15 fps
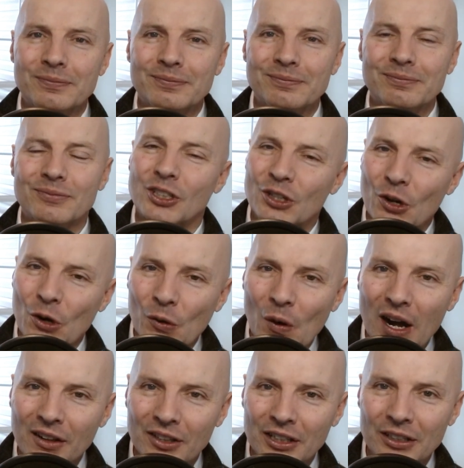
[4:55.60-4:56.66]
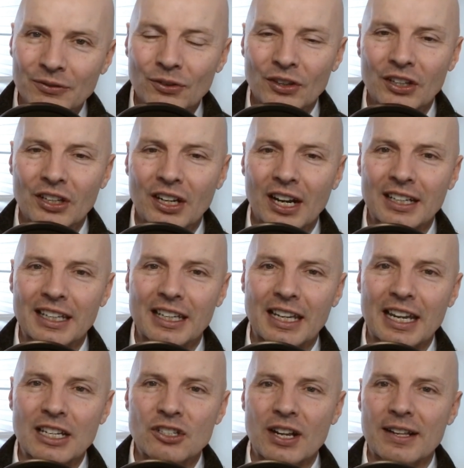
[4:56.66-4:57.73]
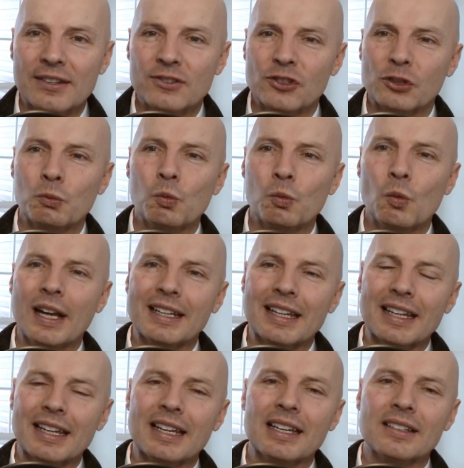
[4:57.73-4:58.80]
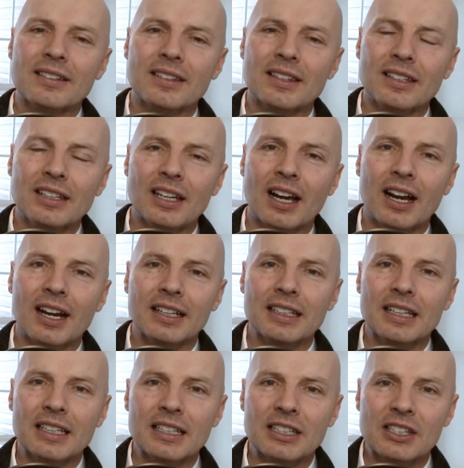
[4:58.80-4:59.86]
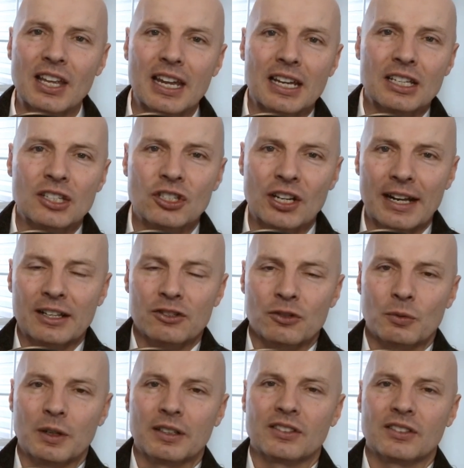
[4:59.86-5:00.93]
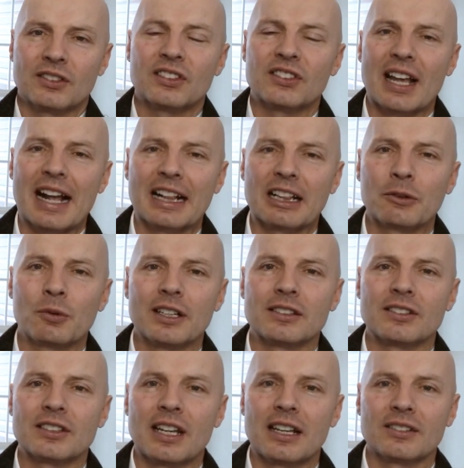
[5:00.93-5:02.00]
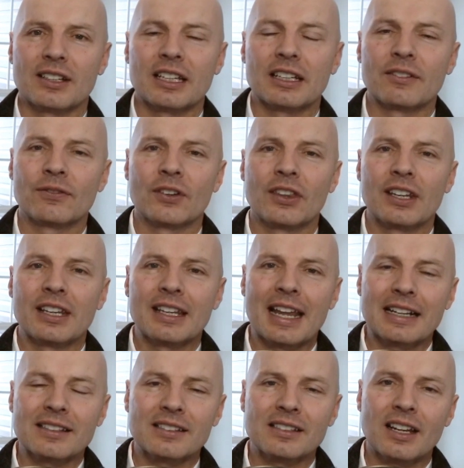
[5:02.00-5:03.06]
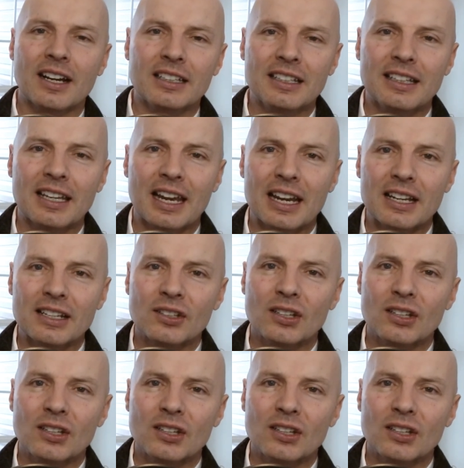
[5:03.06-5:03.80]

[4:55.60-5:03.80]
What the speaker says: to go all in for the 90-day challenge. So what is the 90-day challenge? Well, it's exactly what it sounds like. For the next 90 days,